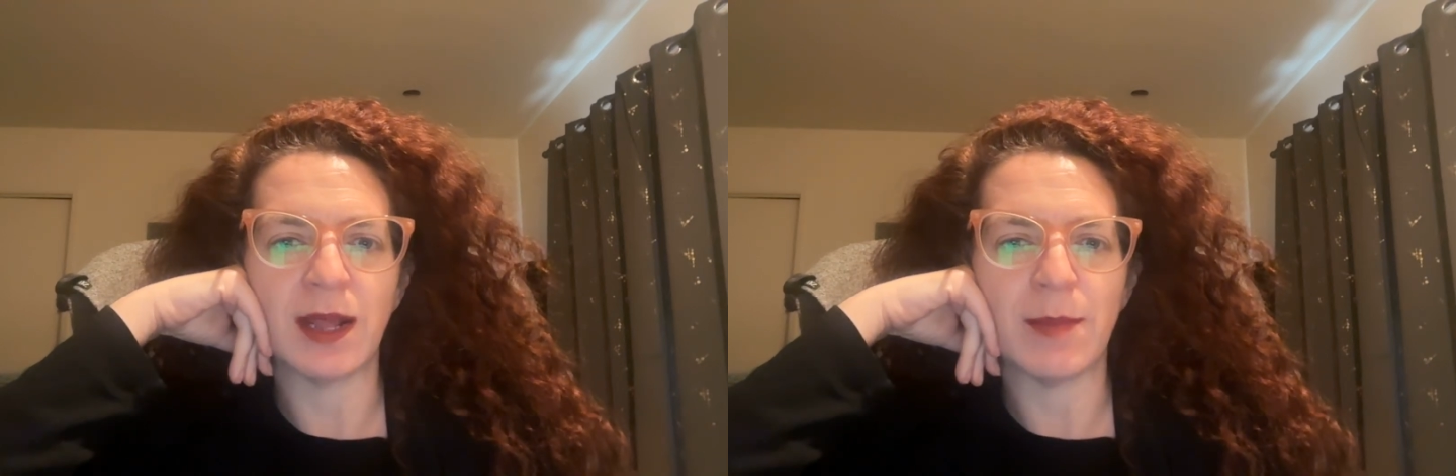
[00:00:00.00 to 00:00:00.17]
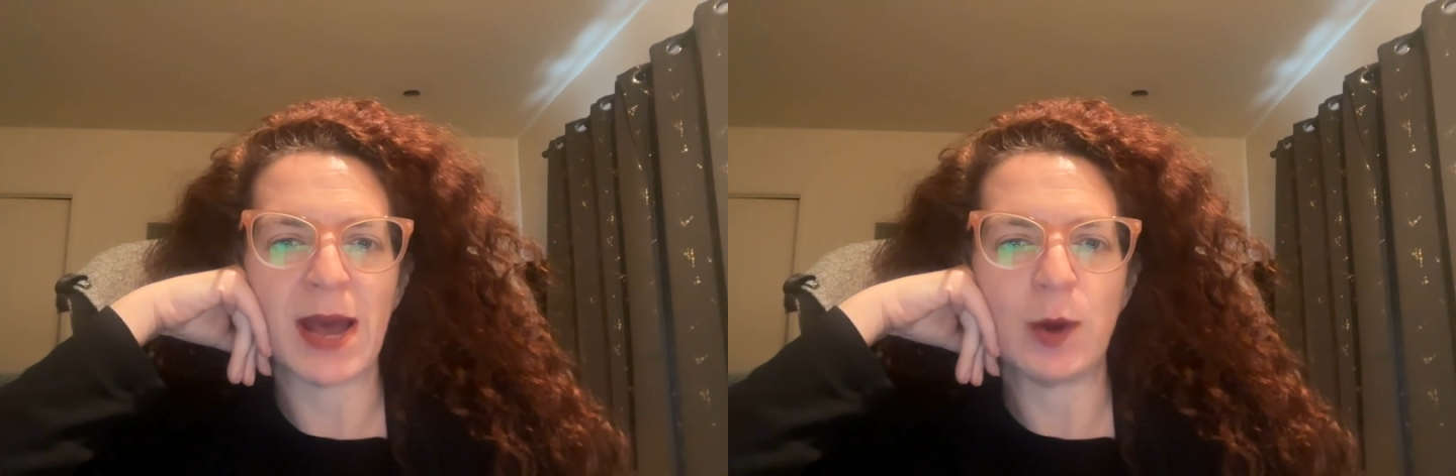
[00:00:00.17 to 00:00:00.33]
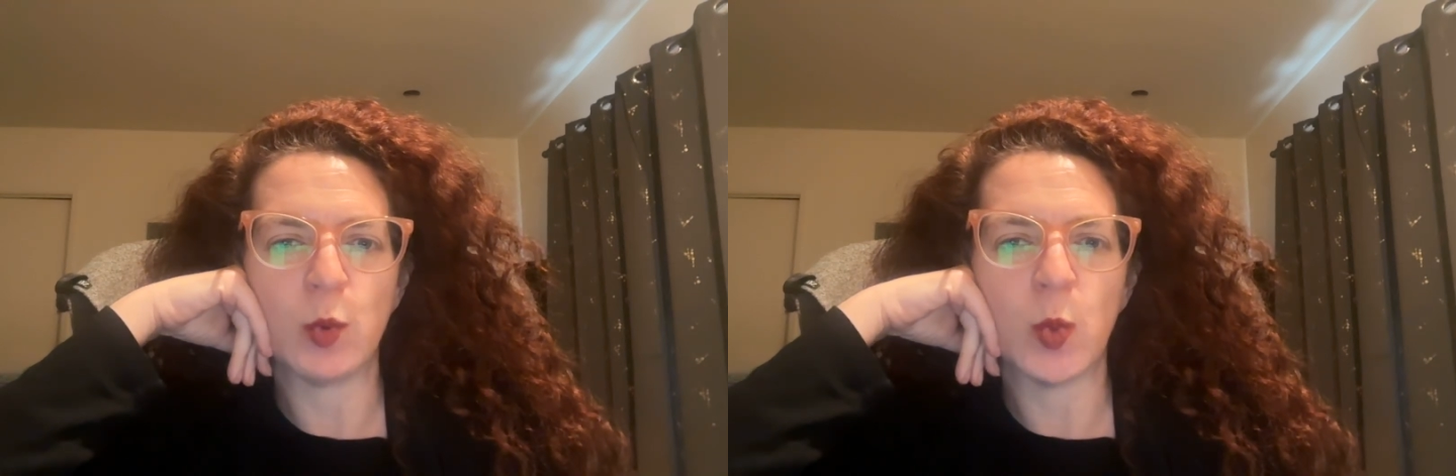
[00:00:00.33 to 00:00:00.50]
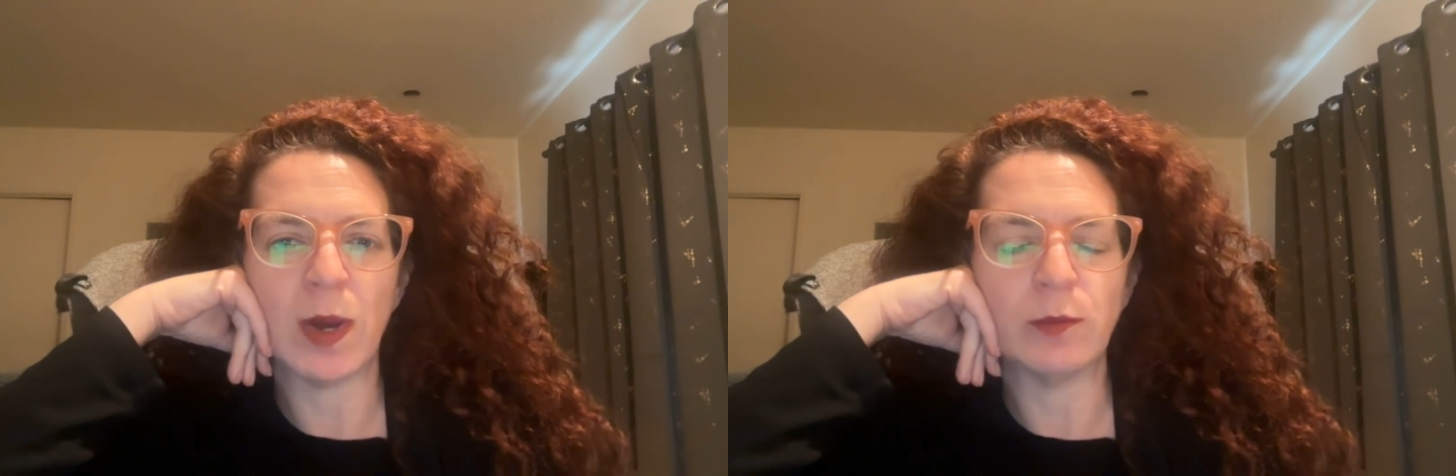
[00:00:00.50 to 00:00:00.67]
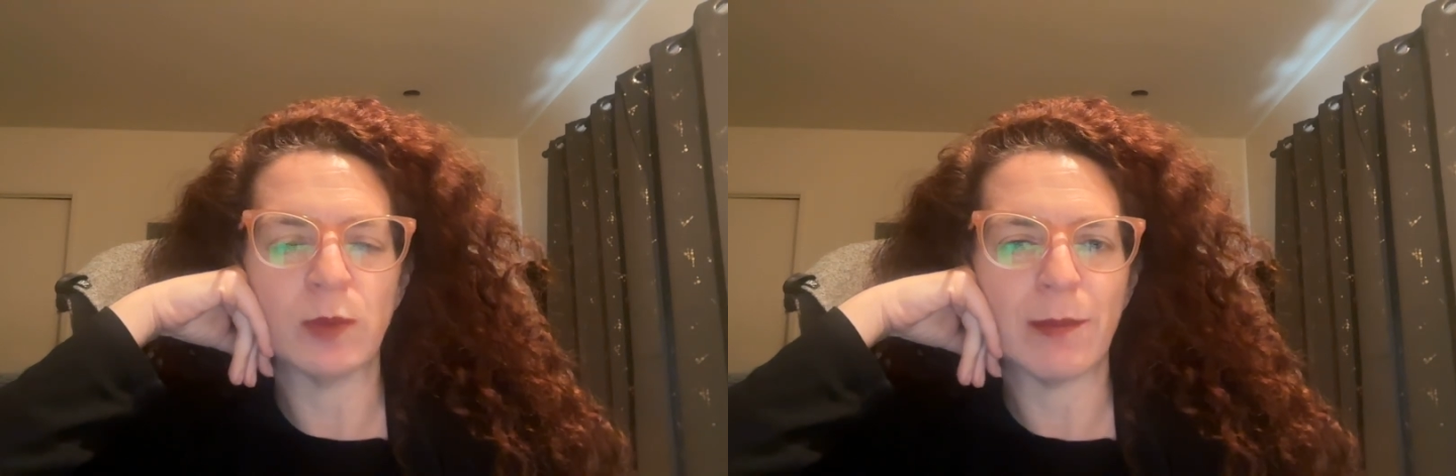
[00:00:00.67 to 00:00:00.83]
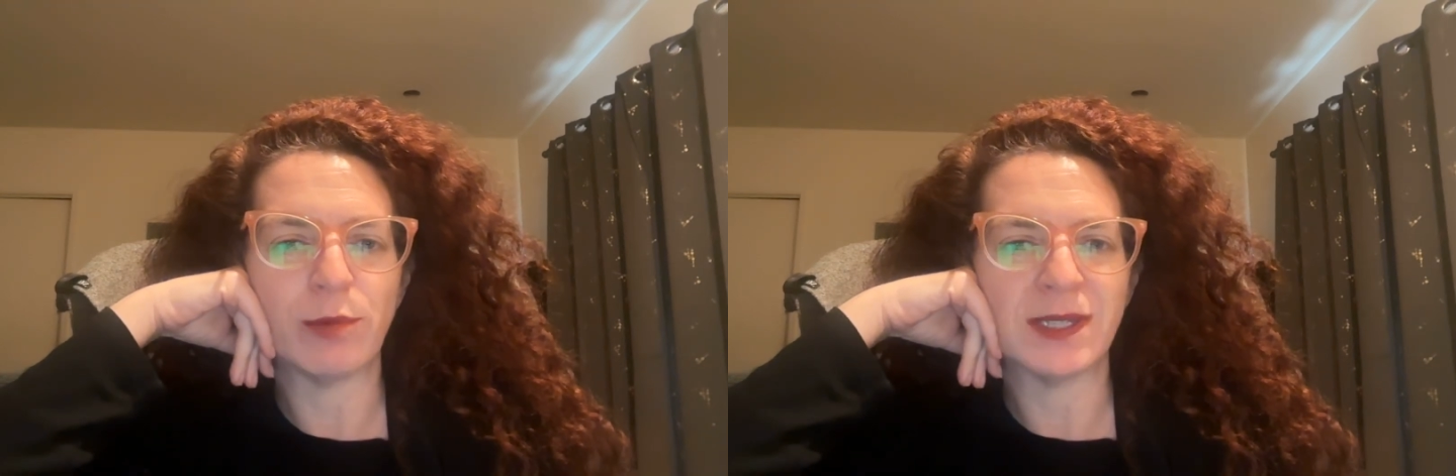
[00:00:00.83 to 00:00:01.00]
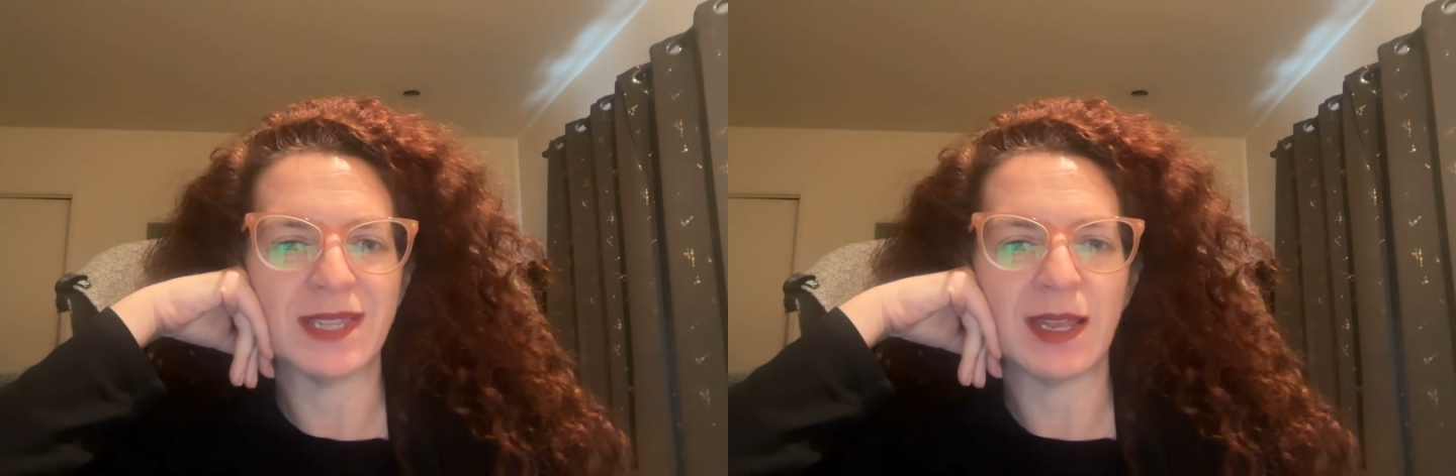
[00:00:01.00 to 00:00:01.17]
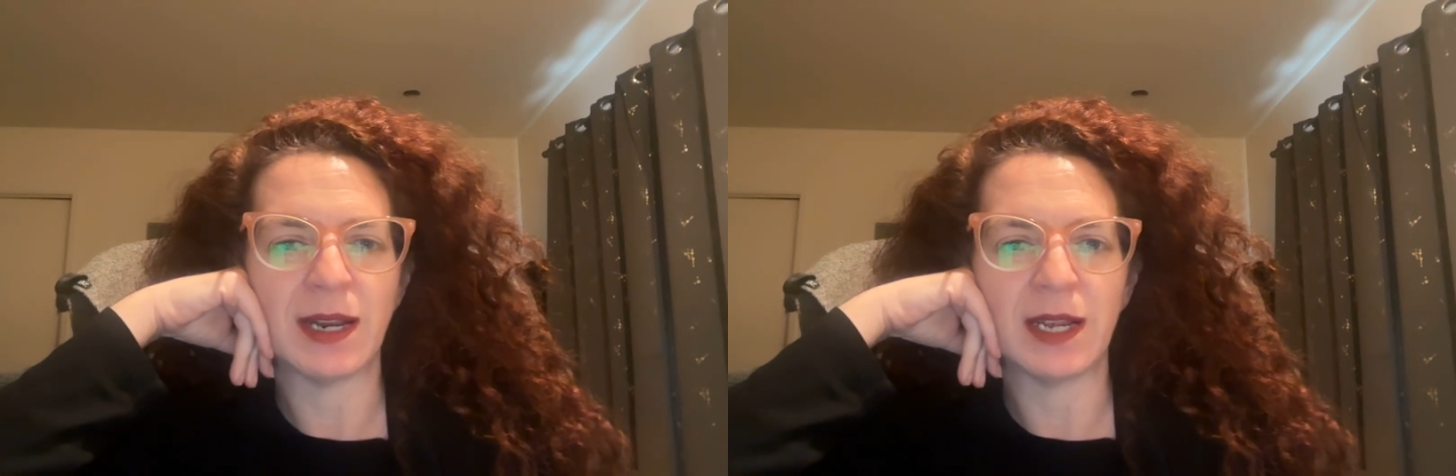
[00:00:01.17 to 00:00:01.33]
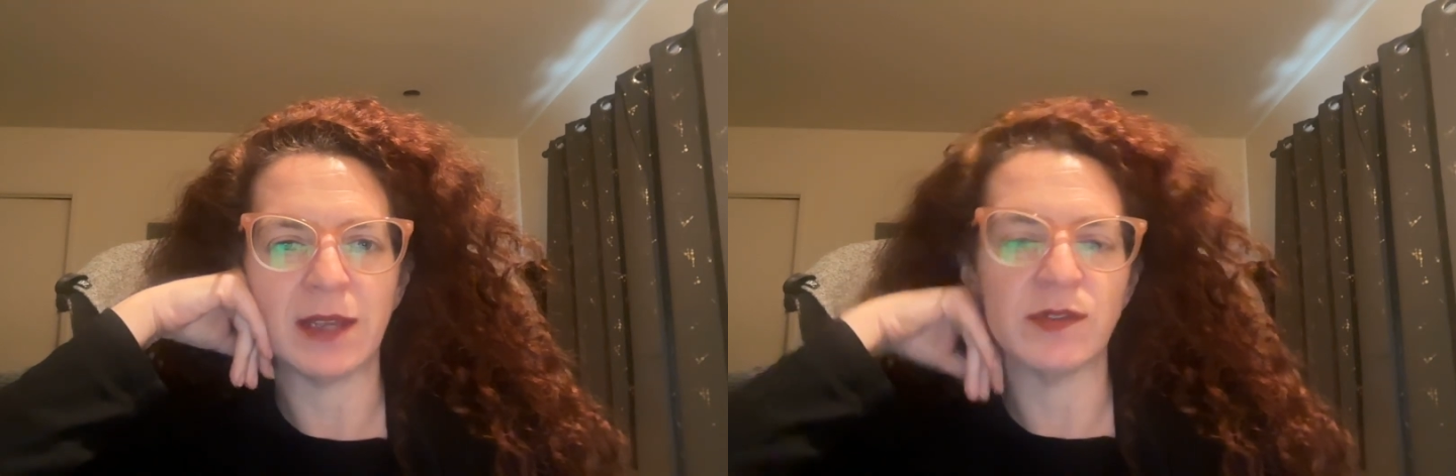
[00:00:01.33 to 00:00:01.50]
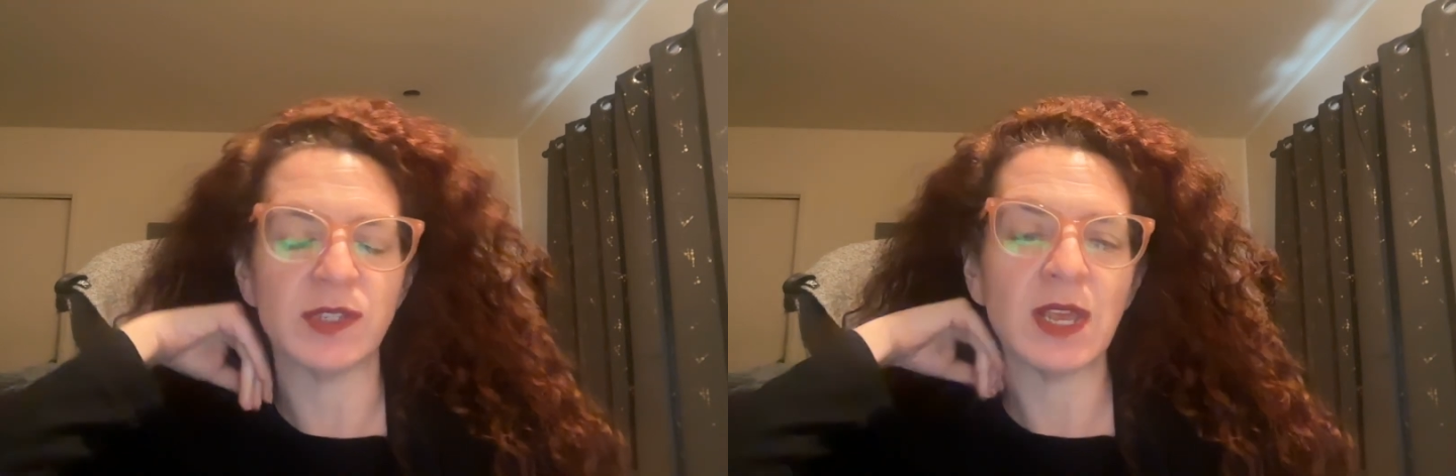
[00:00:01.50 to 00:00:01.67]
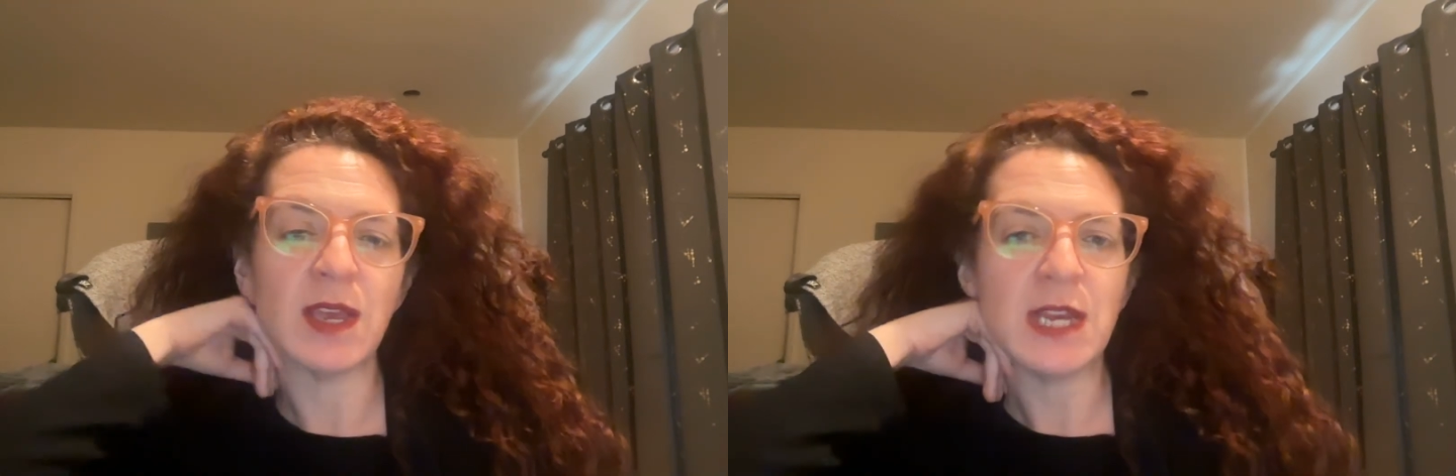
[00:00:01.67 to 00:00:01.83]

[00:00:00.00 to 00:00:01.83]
about what representatives